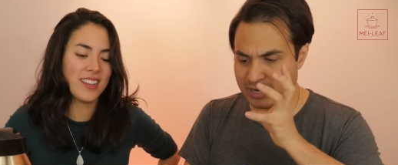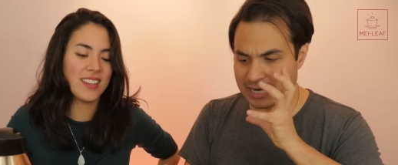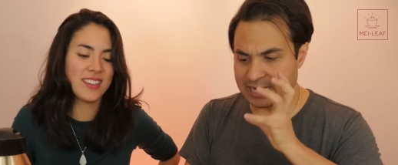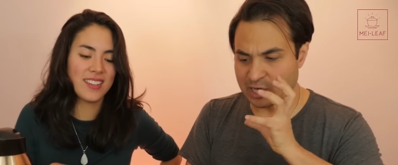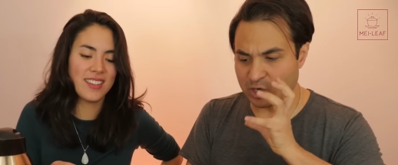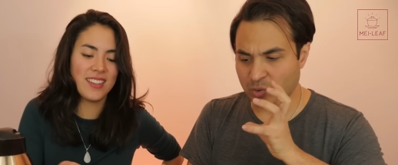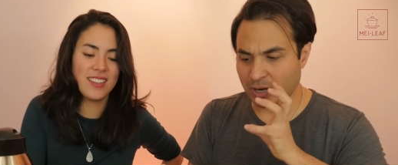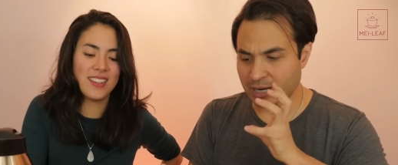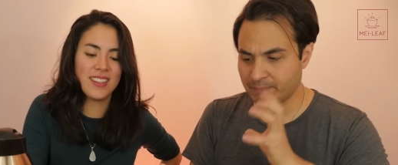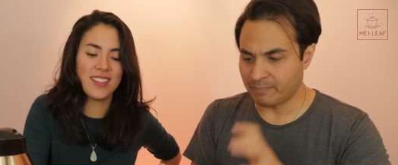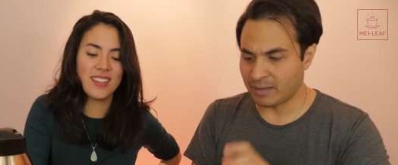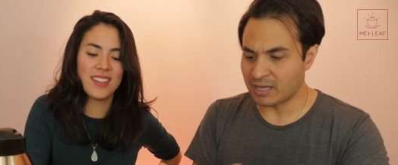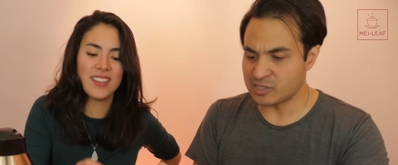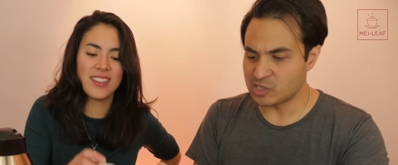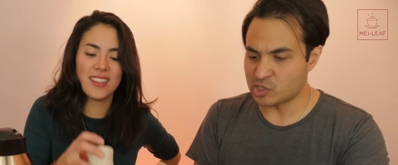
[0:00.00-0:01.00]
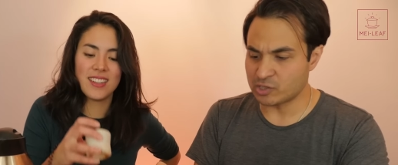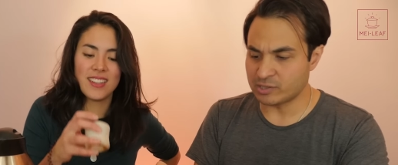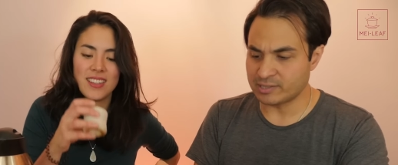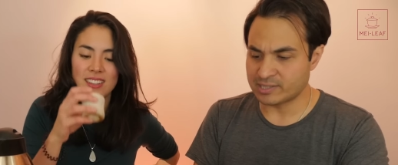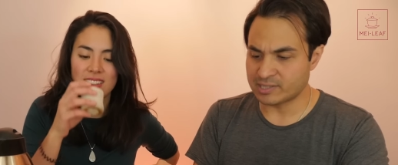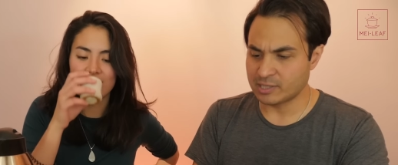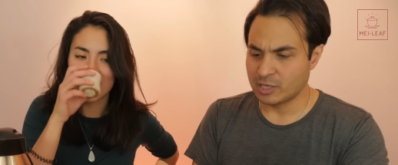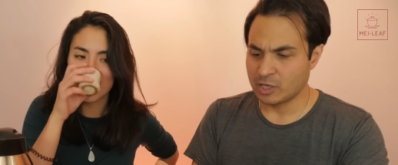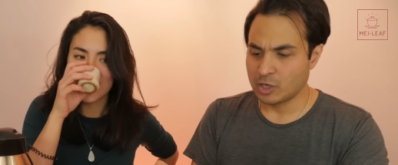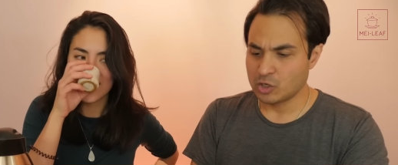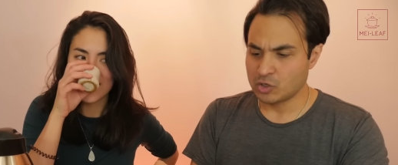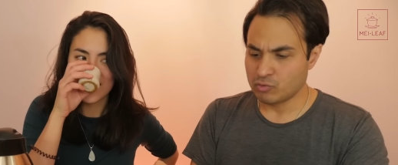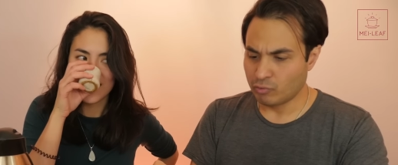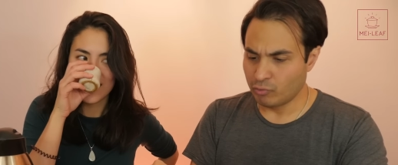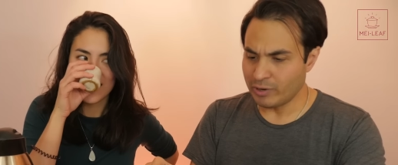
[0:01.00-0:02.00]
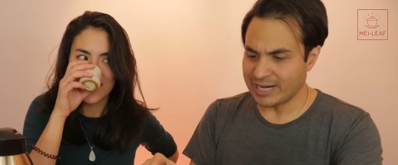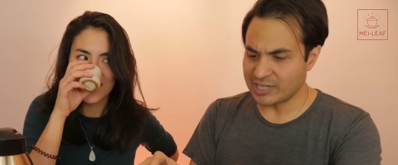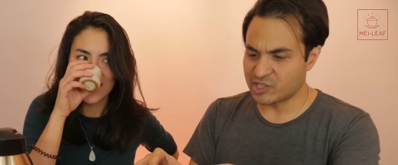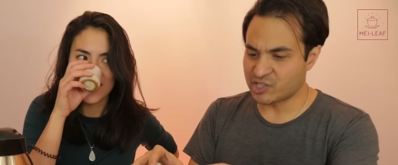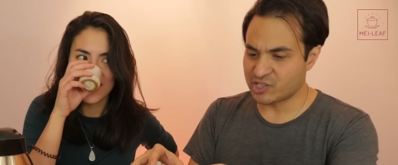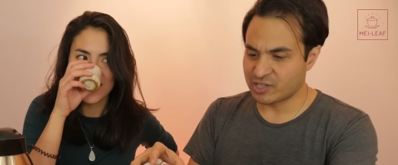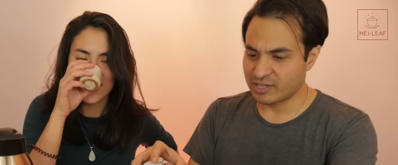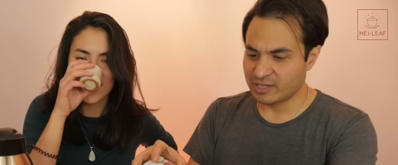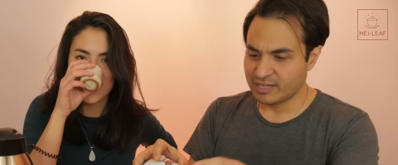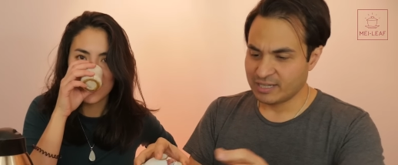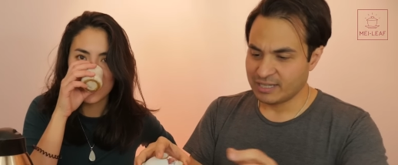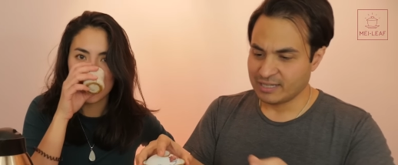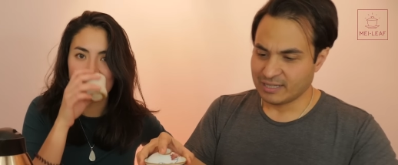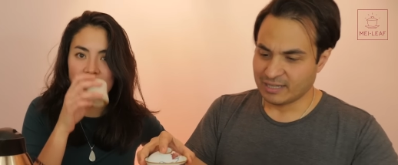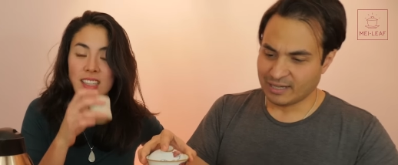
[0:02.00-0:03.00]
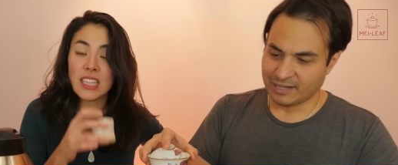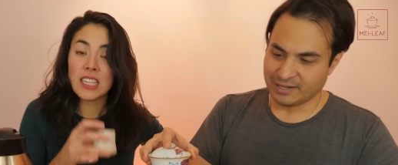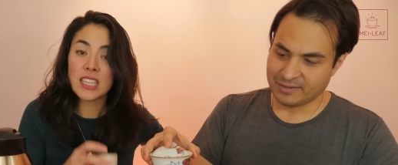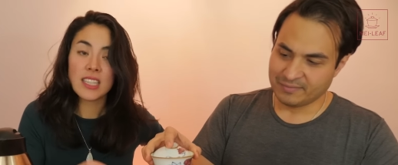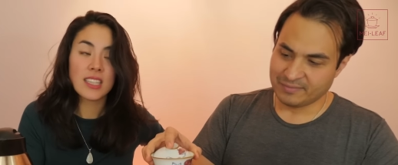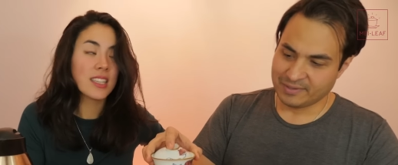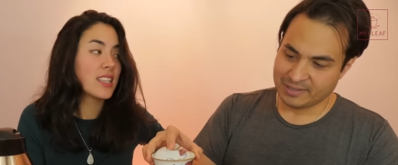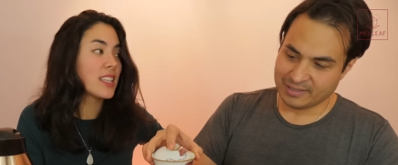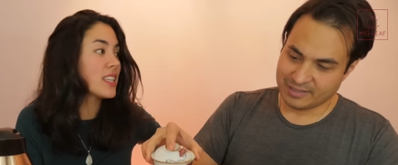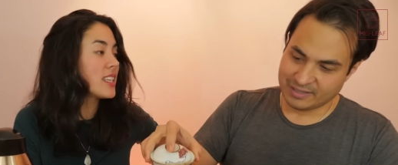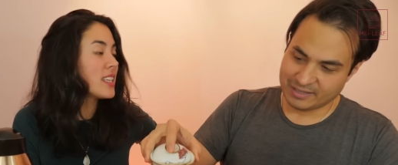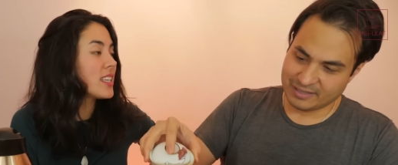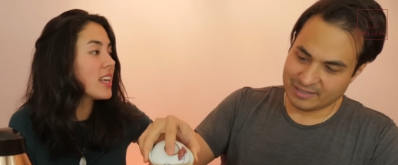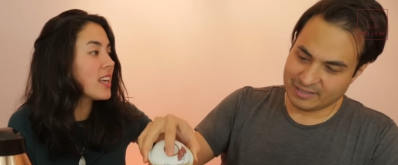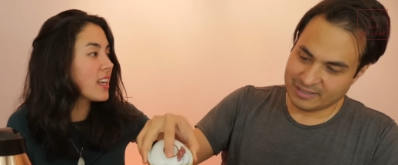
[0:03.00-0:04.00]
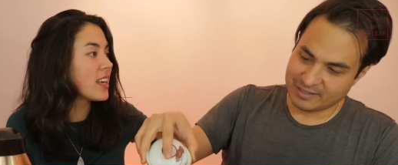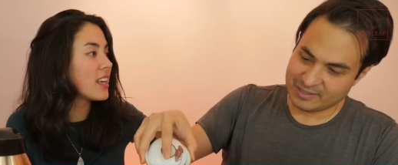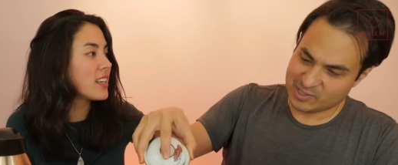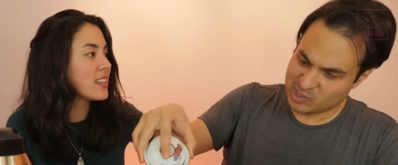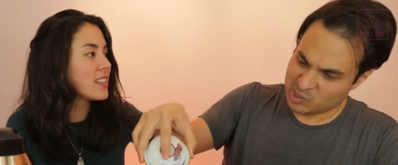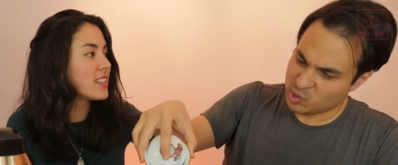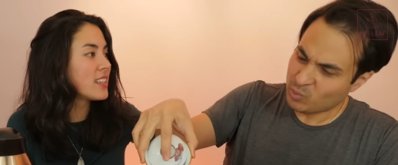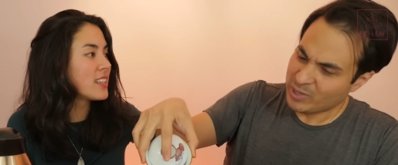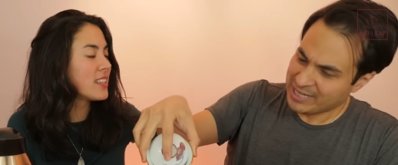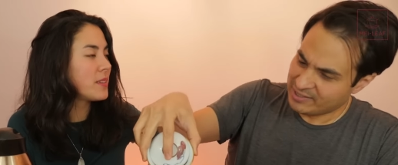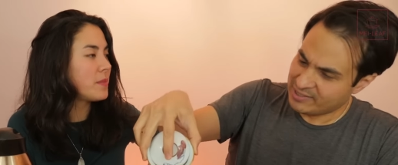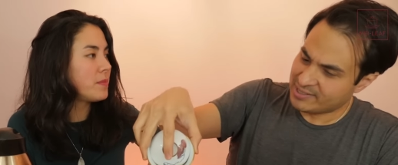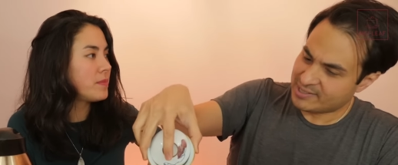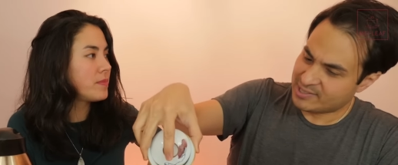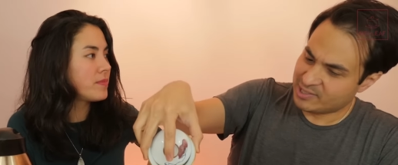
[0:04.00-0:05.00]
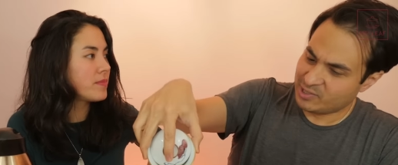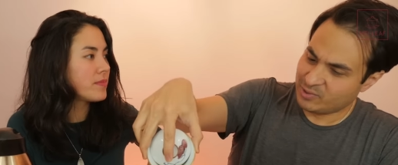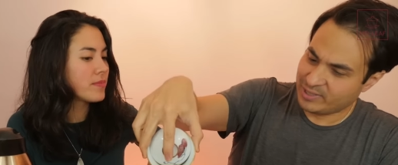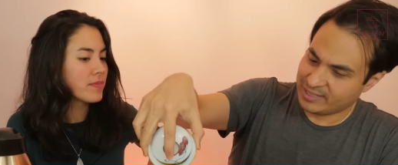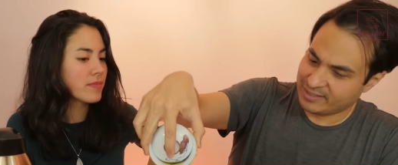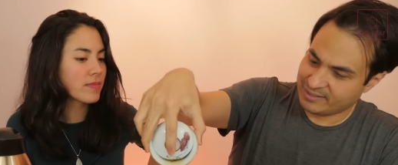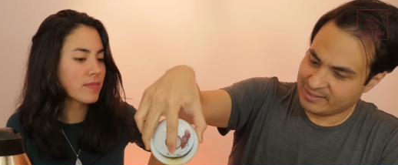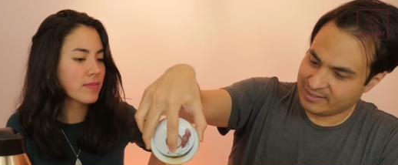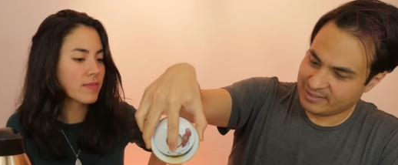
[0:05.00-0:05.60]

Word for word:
Speaker 1: really quite pungent, rich, um, yeah, sweetness to it.